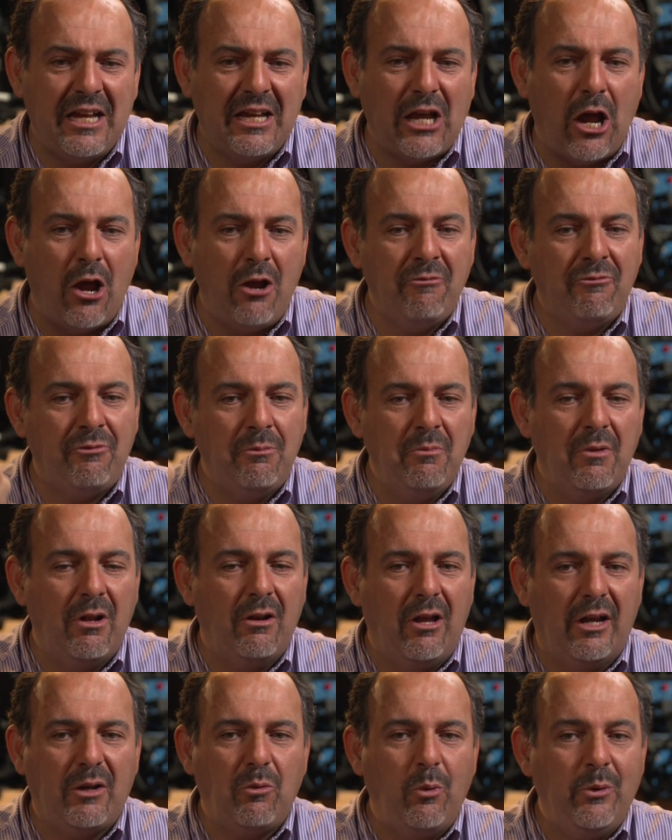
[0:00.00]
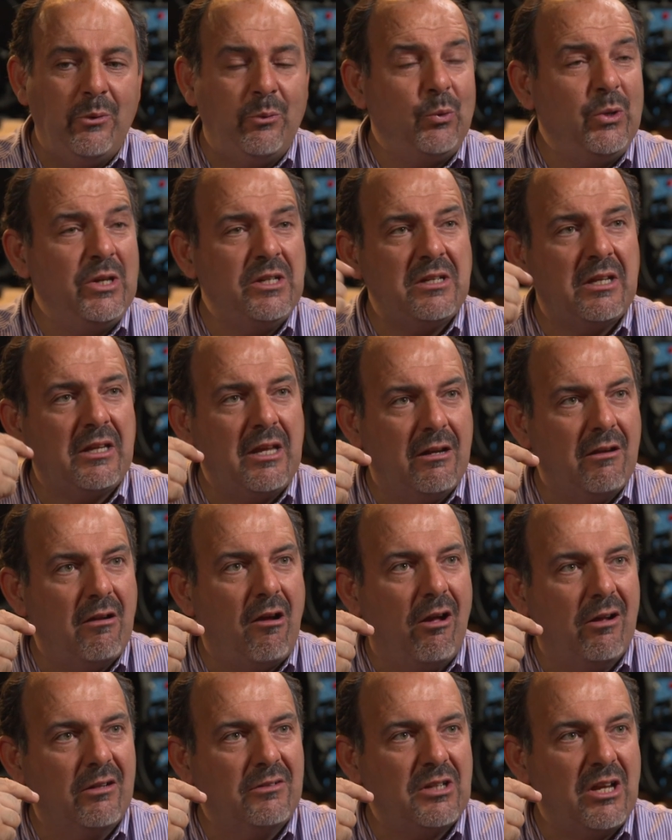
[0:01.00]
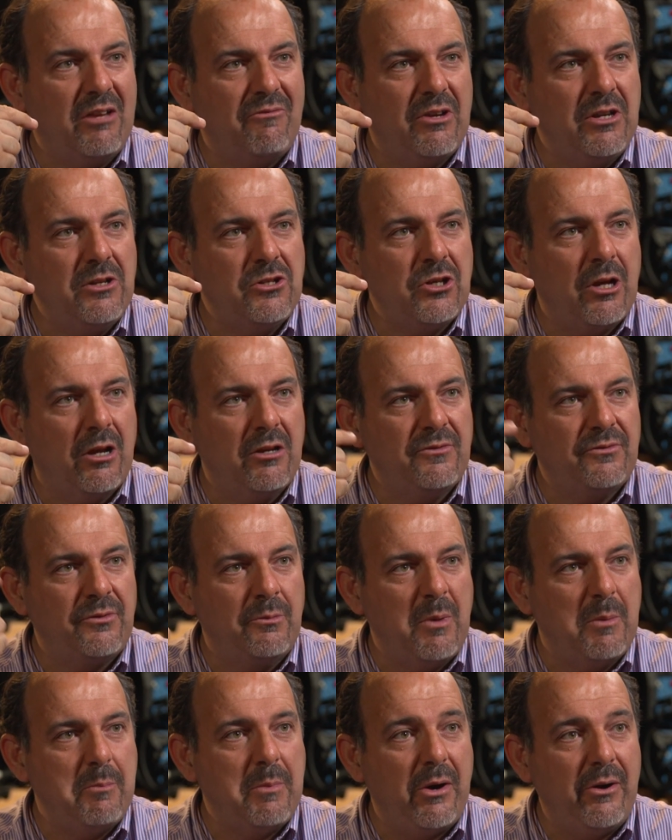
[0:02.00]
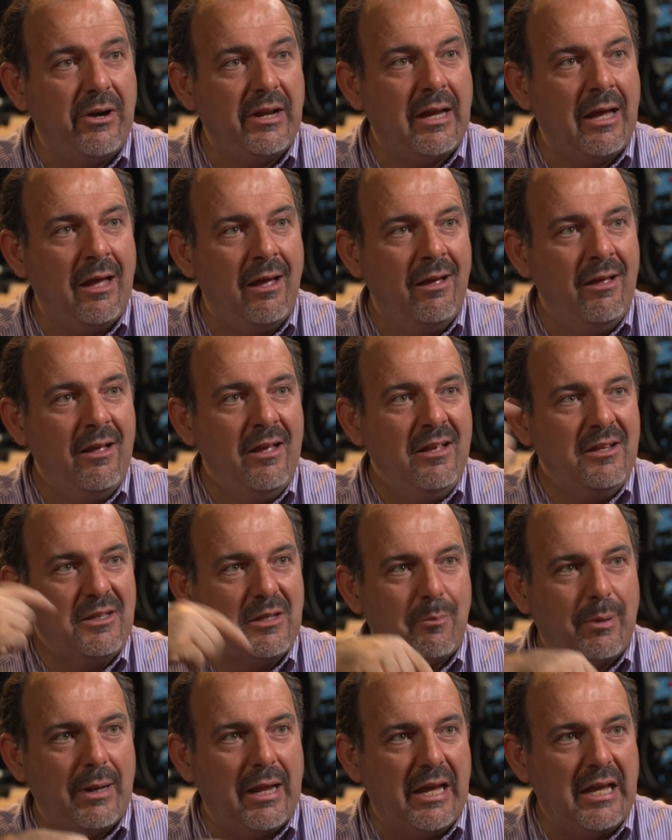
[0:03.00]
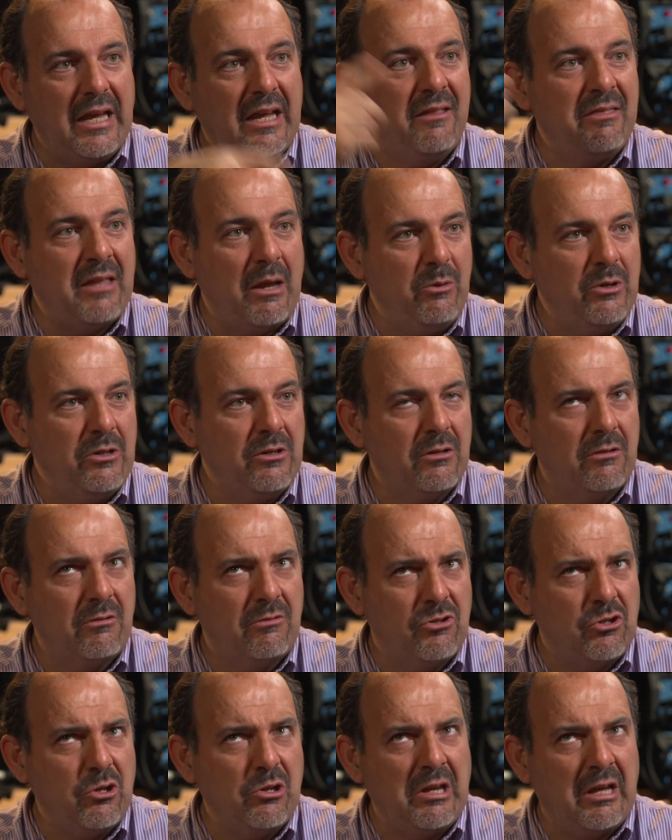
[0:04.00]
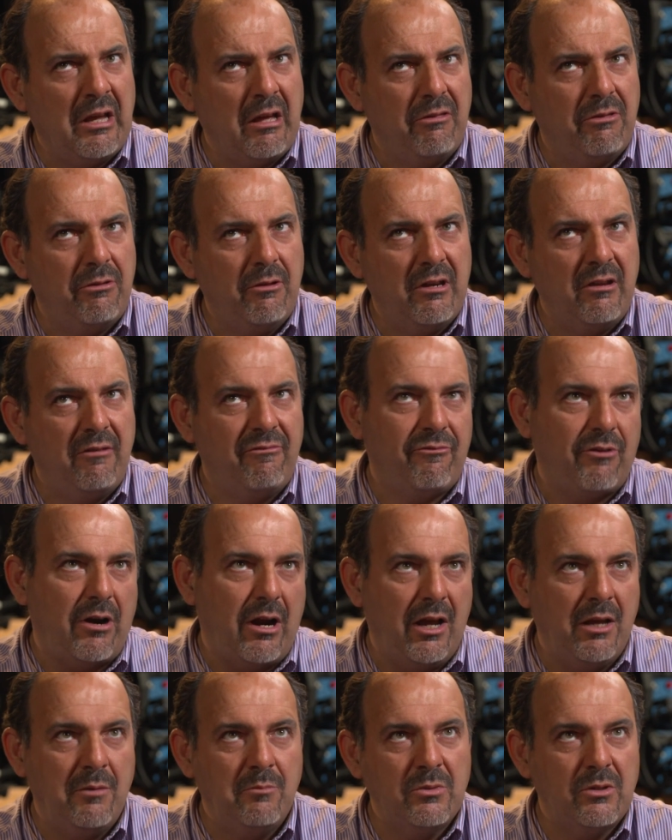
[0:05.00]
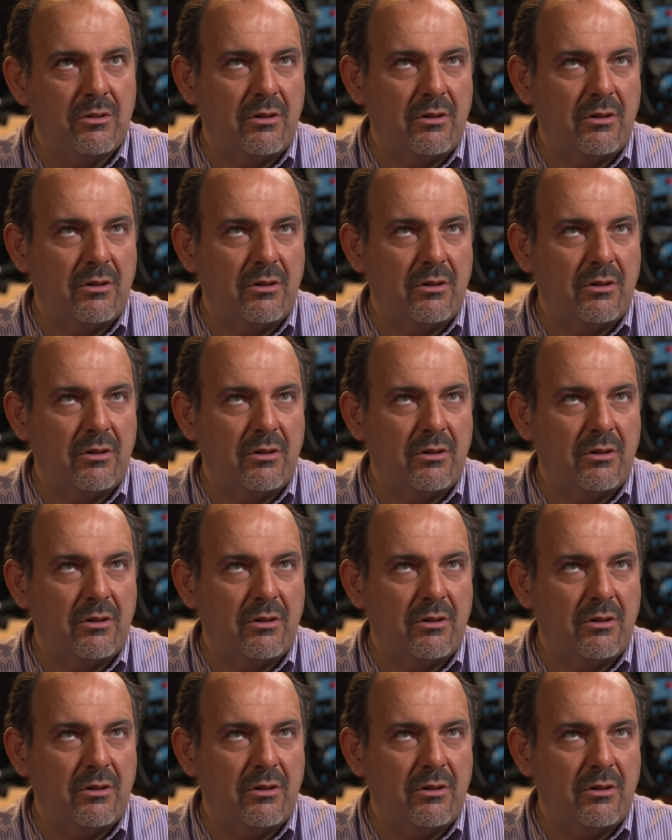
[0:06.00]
going from, like when we used to get TV shows from America to play here, and they were shooting at 30 frames.